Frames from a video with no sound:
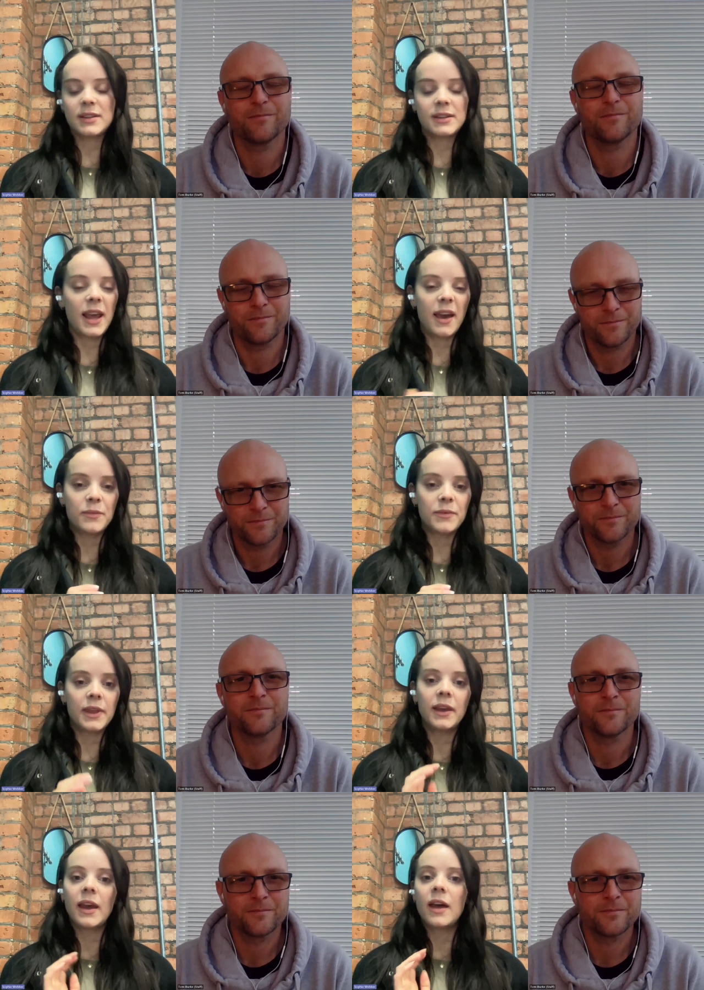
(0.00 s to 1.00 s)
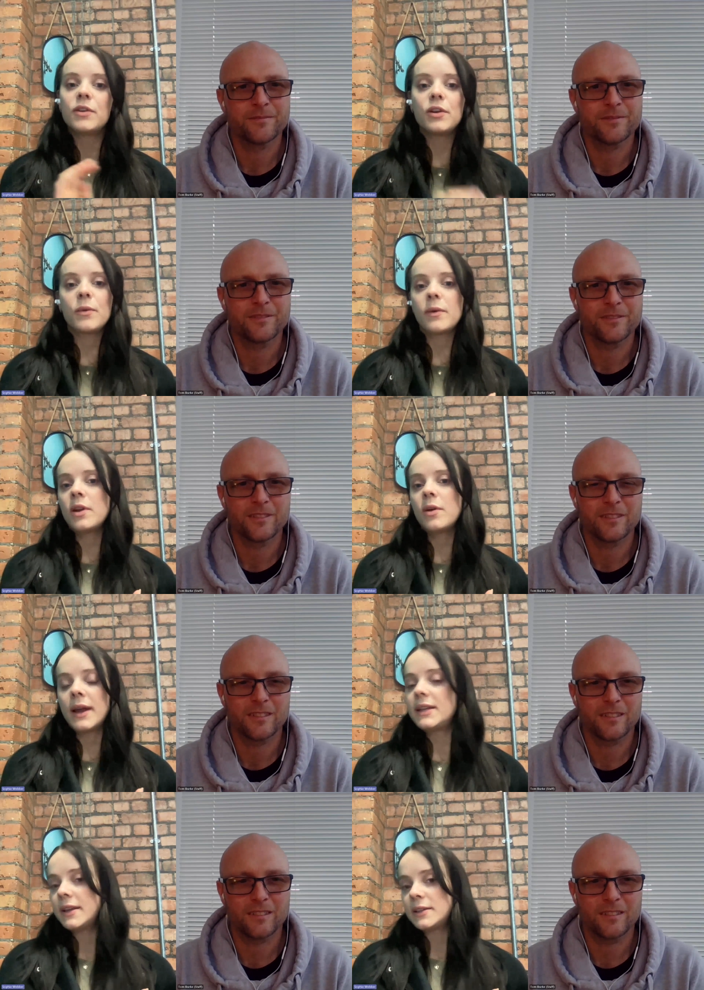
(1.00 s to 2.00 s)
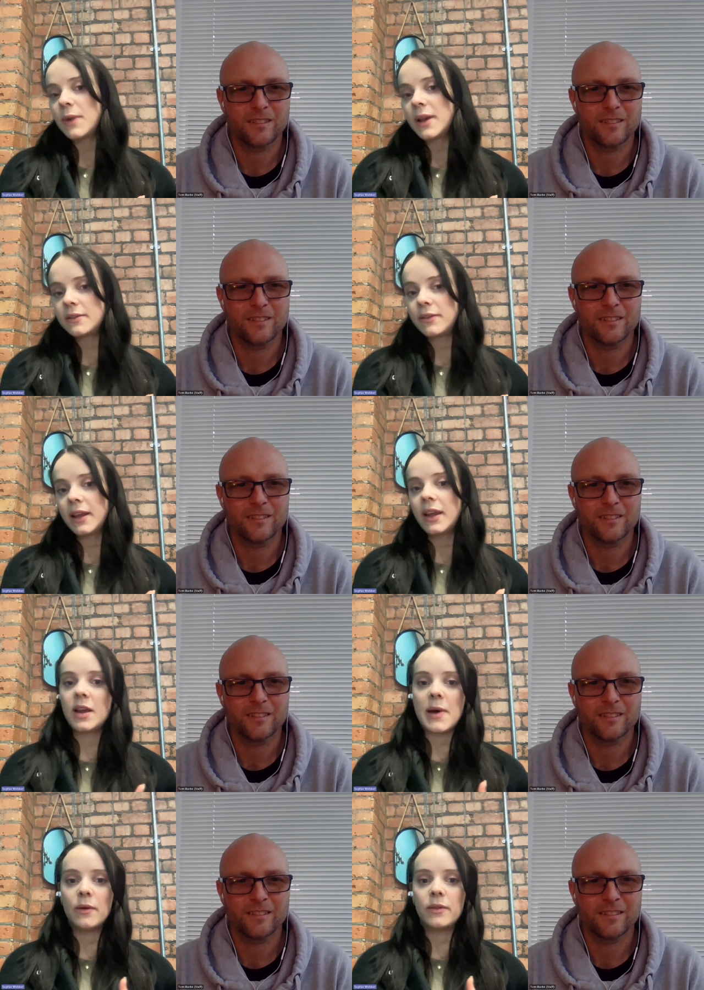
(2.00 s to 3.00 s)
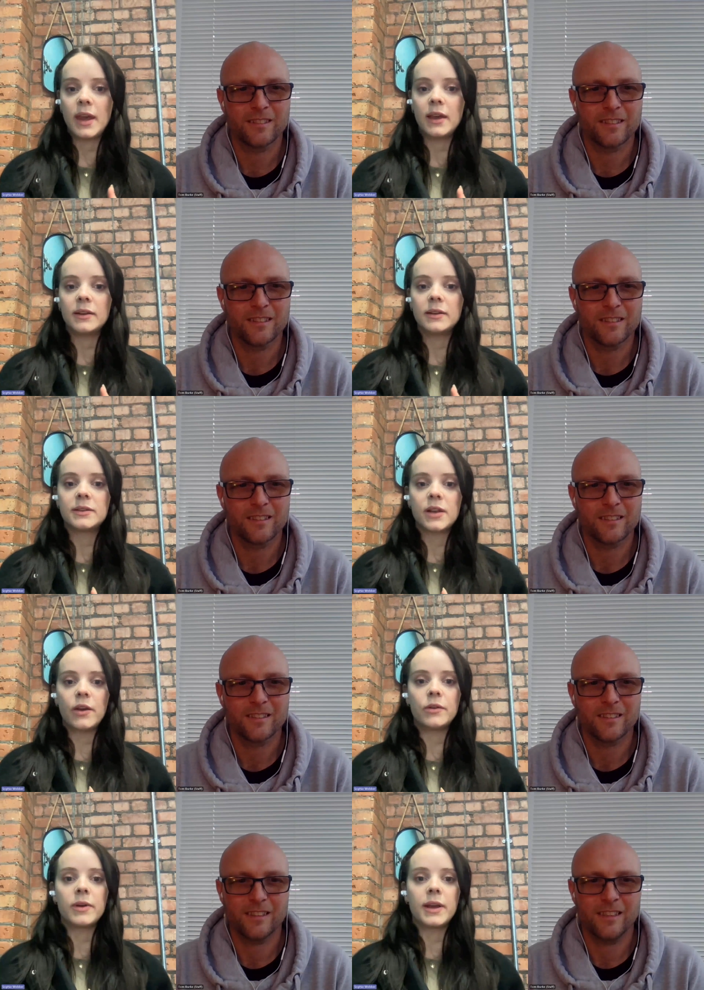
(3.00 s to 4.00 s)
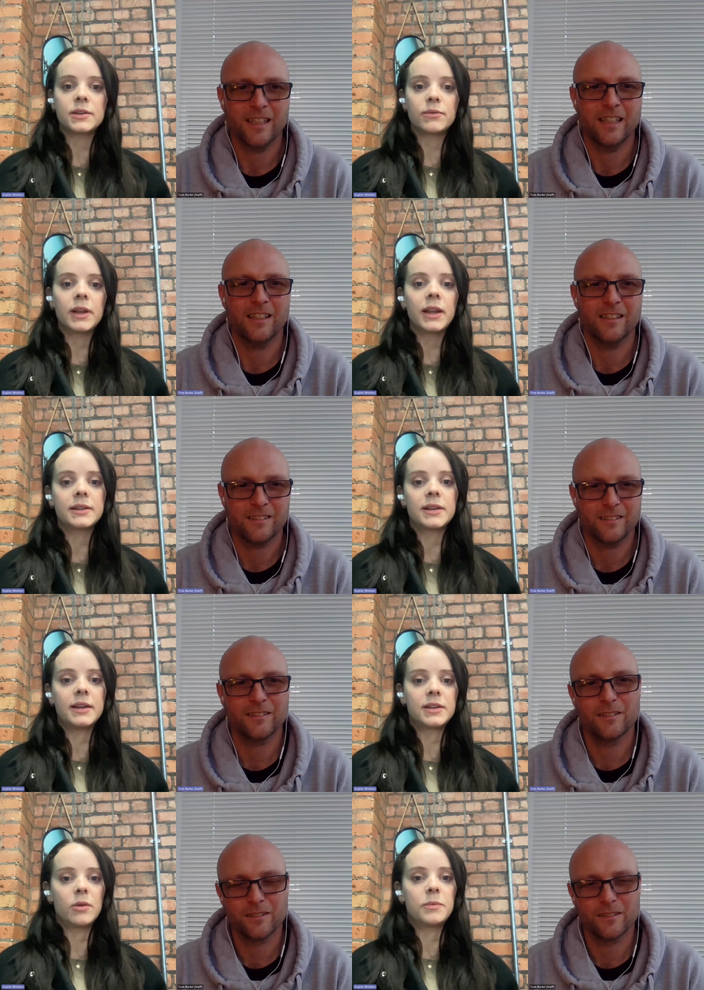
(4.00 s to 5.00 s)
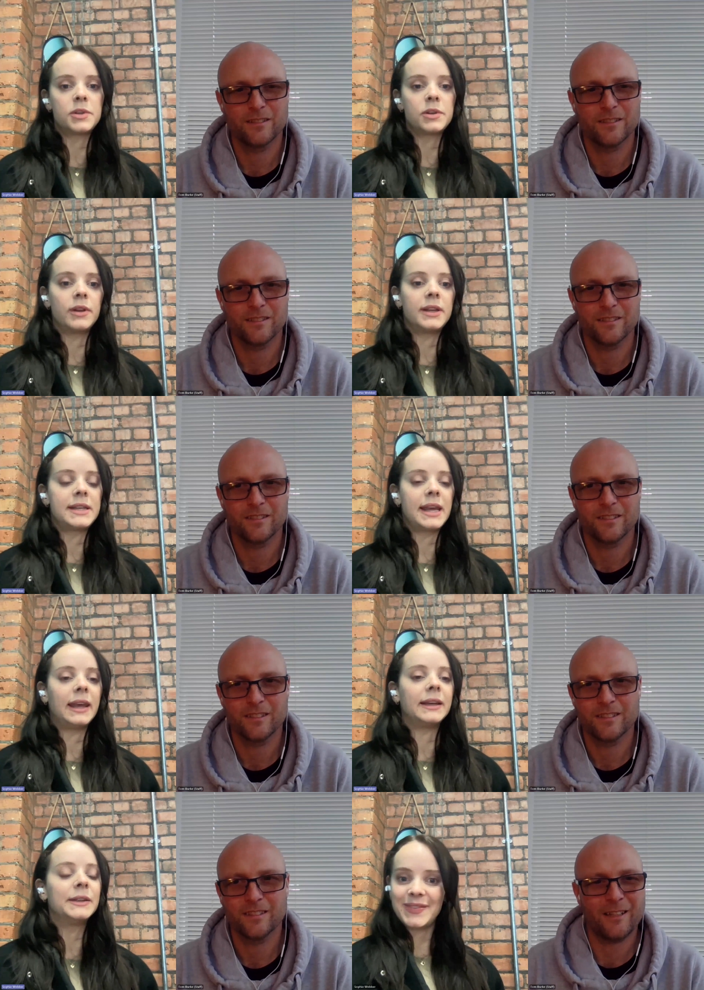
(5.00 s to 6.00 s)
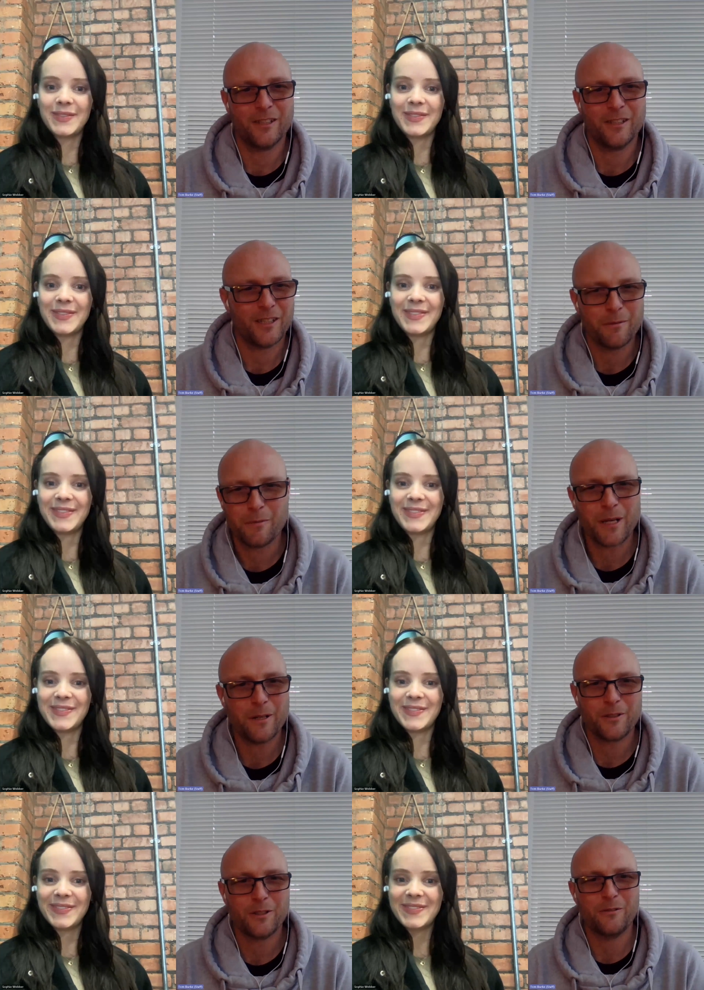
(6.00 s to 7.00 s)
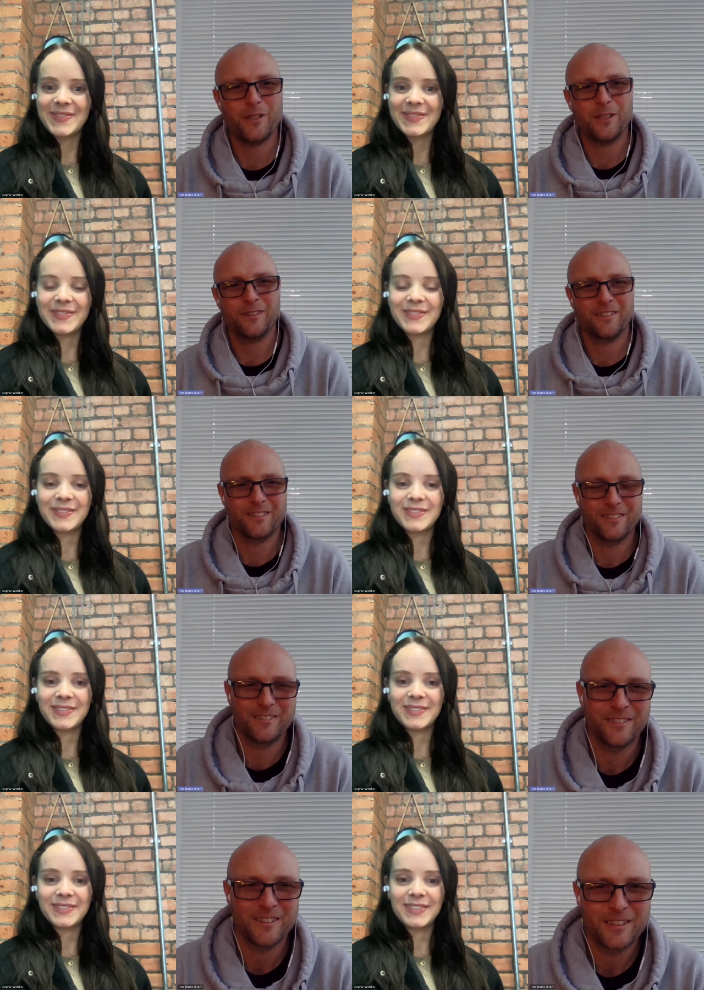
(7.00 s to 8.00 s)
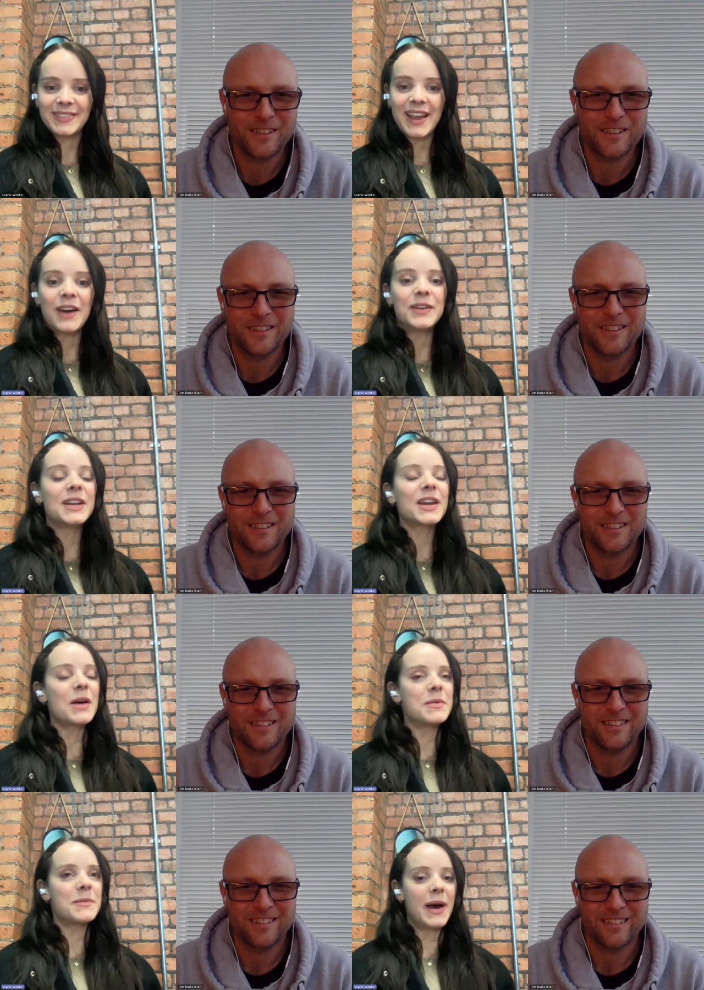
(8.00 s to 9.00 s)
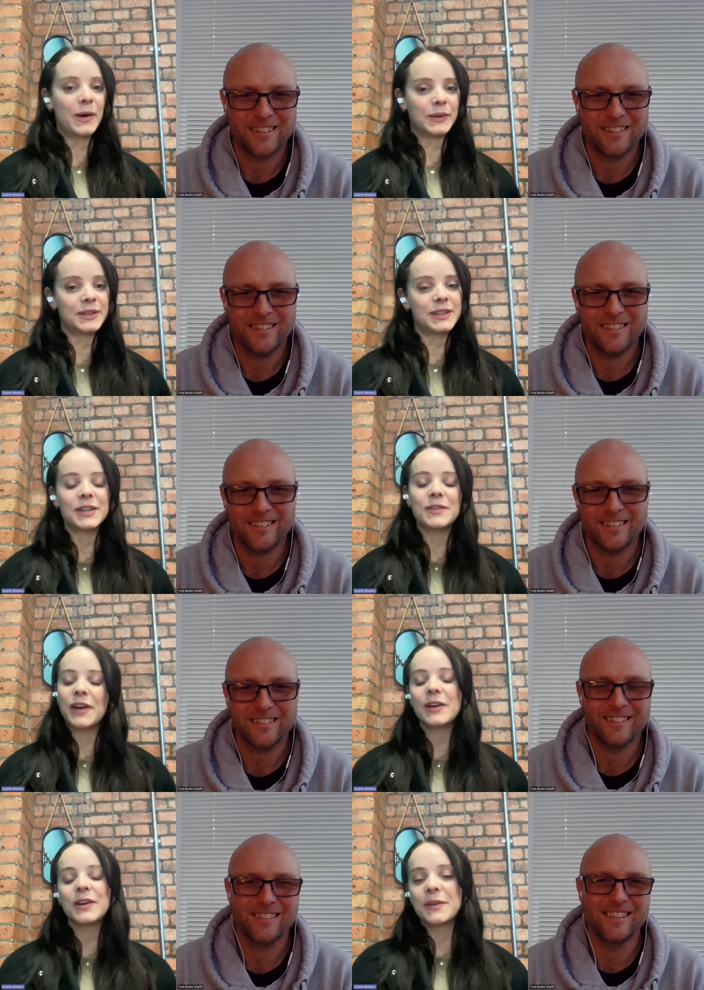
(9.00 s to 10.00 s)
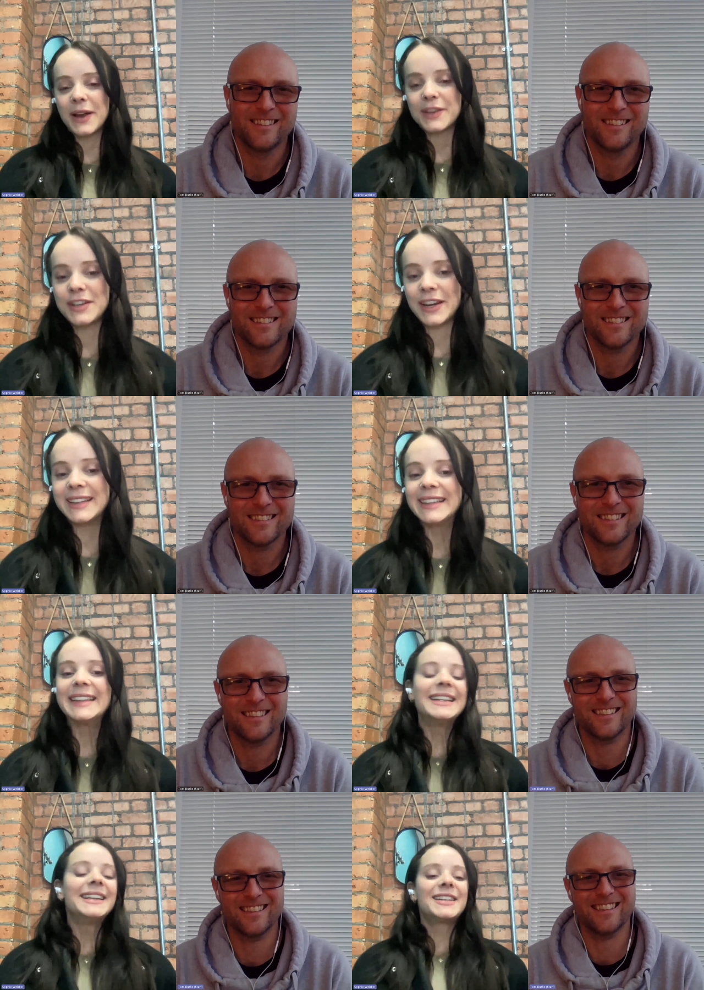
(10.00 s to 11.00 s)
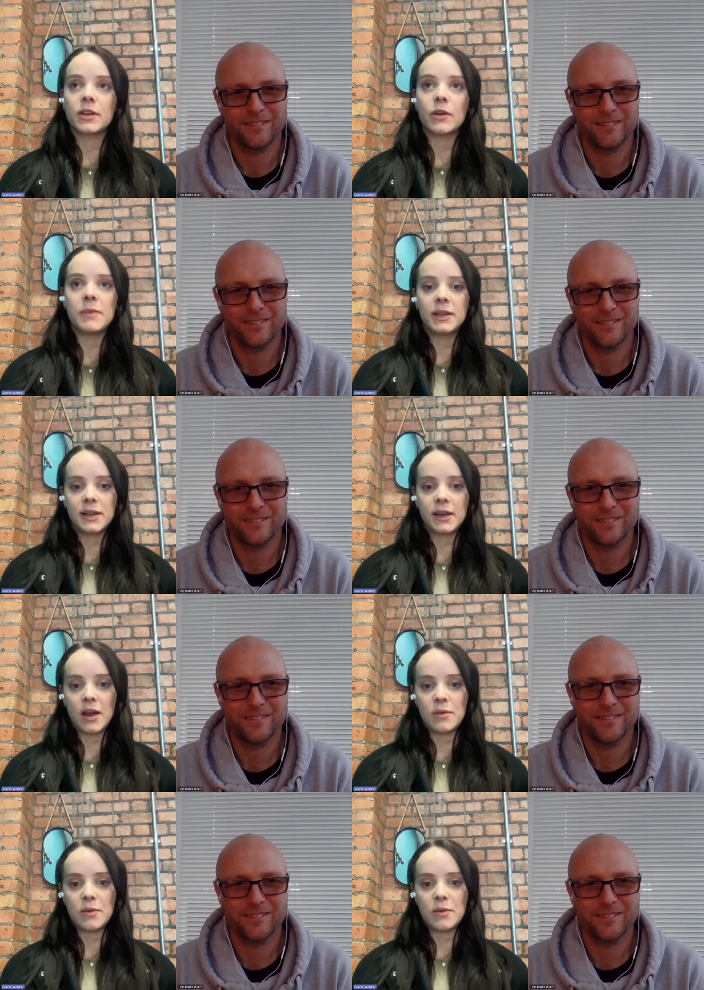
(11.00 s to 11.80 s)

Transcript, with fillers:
Speaker 1: just have new ideas and ways of thinking about things. So it's a really exciting opportunity.
Speaker 2: How did it come about, Sophie?
Speaker 1: How did it come about? It's a very good question. So Media